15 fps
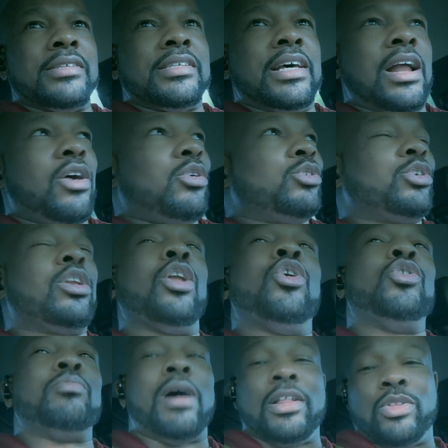said I would
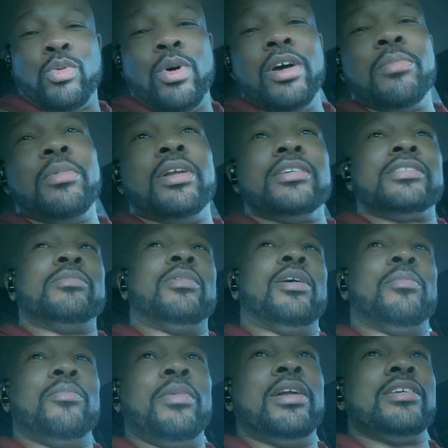close about 12 minutes
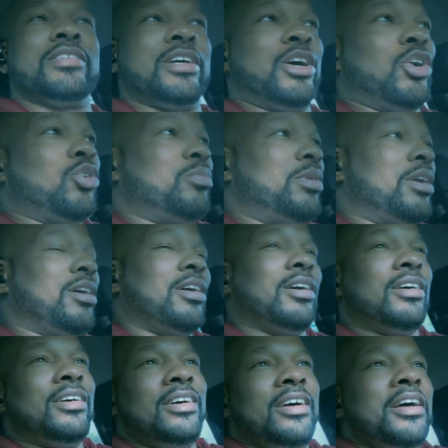ago, but
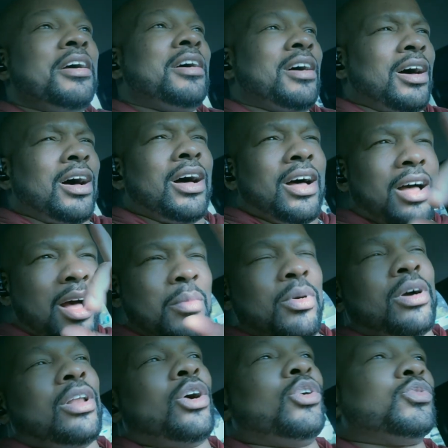I'm gonna
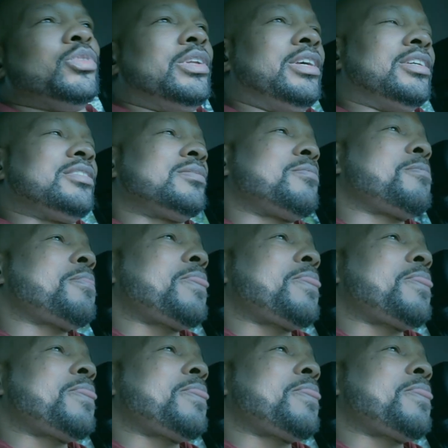close with this.